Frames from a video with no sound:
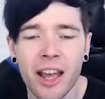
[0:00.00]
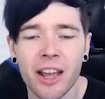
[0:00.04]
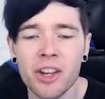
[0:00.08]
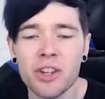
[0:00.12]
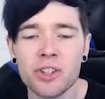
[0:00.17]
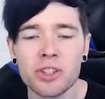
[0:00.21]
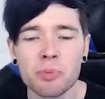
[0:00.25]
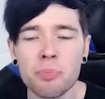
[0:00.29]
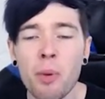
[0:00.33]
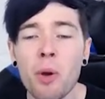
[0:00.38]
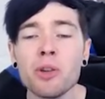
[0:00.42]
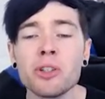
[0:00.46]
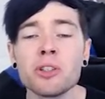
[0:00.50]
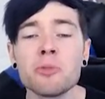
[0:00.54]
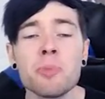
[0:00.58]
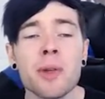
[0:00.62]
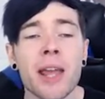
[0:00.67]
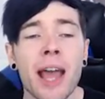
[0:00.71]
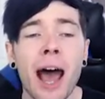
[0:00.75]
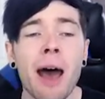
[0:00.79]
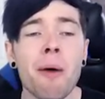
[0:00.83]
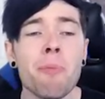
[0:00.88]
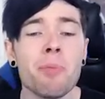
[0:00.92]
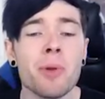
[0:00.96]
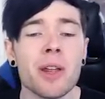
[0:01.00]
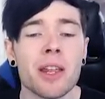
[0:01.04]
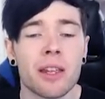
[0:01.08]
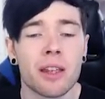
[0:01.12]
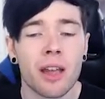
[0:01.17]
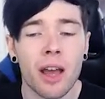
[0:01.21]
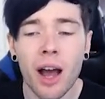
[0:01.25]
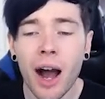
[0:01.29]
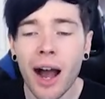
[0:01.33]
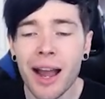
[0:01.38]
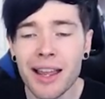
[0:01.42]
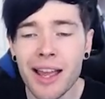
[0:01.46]
You're supposed to be happy.
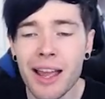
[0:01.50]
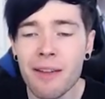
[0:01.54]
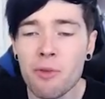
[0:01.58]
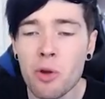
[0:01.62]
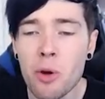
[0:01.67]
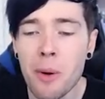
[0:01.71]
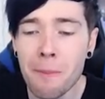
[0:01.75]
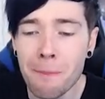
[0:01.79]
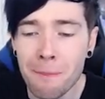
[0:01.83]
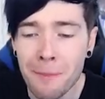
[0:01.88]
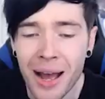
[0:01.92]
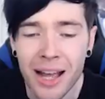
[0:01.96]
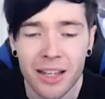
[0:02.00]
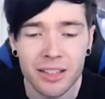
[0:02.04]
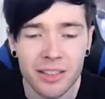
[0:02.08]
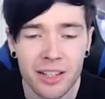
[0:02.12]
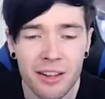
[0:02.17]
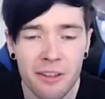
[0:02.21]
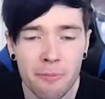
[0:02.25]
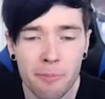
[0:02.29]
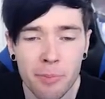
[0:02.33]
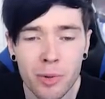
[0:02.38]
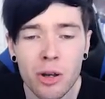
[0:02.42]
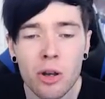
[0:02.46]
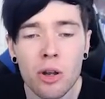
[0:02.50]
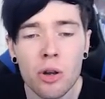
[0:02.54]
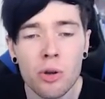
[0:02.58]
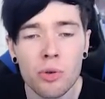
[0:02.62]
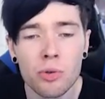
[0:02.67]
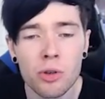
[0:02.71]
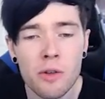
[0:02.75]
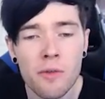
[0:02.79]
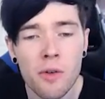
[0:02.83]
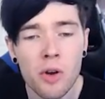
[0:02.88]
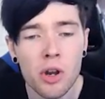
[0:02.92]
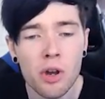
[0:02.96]
I gave you a massive
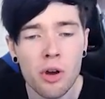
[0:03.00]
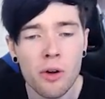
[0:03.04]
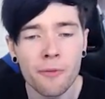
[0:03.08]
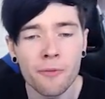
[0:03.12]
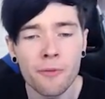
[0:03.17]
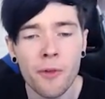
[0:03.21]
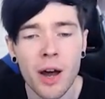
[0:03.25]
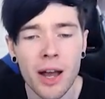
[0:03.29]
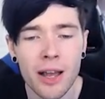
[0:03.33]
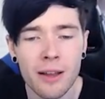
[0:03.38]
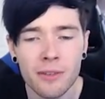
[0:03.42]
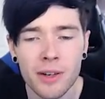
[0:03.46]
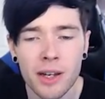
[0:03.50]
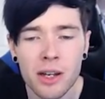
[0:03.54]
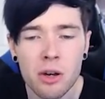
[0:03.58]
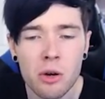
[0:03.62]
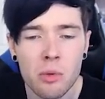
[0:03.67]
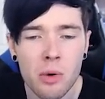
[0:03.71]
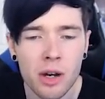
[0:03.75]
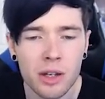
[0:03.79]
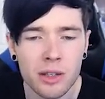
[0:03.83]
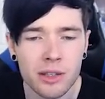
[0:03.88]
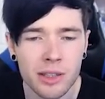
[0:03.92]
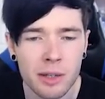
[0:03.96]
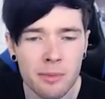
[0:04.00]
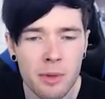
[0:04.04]
balloon. You've only got five little ones.